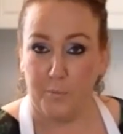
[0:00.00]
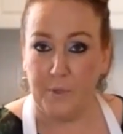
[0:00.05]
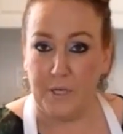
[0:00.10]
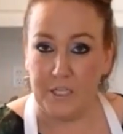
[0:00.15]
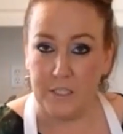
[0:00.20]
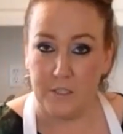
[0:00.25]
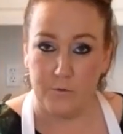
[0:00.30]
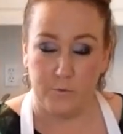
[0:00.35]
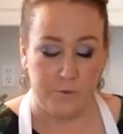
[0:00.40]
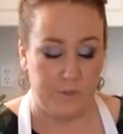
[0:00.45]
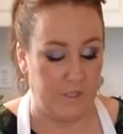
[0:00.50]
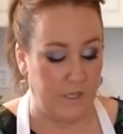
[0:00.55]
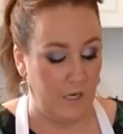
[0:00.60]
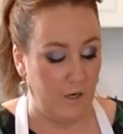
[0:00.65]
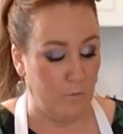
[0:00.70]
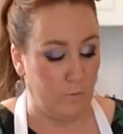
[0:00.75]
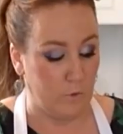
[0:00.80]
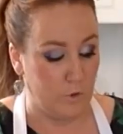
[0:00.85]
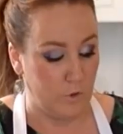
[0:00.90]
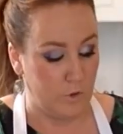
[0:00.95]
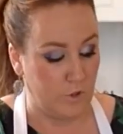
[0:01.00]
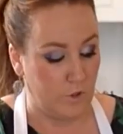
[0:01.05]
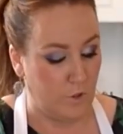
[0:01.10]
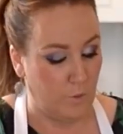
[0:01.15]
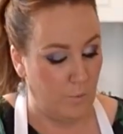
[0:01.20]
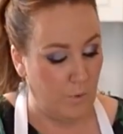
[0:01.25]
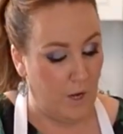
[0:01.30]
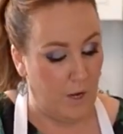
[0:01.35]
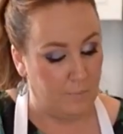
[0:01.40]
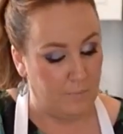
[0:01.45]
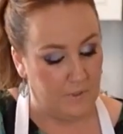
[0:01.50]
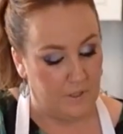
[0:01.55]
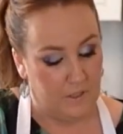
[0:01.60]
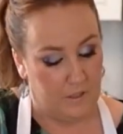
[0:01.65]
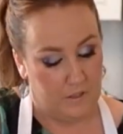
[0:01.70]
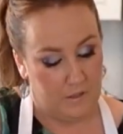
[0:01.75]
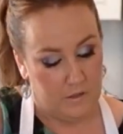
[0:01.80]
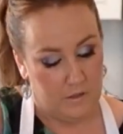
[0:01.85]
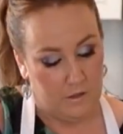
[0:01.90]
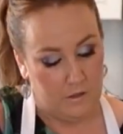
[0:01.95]
base right now, we're just going to pop
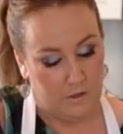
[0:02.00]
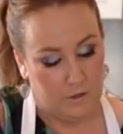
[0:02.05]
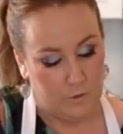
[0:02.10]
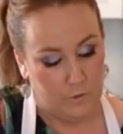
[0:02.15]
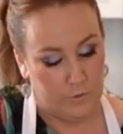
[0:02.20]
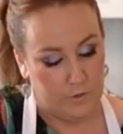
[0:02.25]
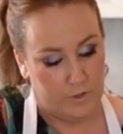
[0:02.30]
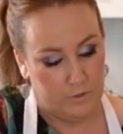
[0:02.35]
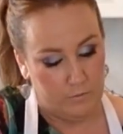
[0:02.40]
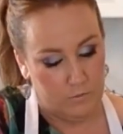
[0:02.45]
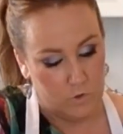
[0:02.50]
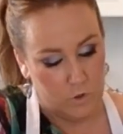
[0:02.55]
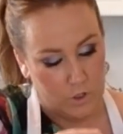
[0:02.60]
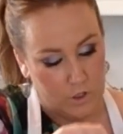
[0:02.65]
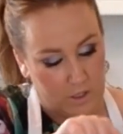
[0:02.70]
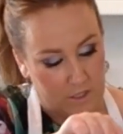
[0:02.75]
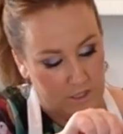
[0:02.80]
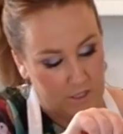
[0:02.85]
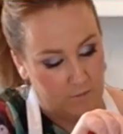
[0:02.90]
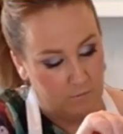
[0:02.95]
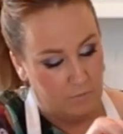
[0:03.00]
in our cream cheese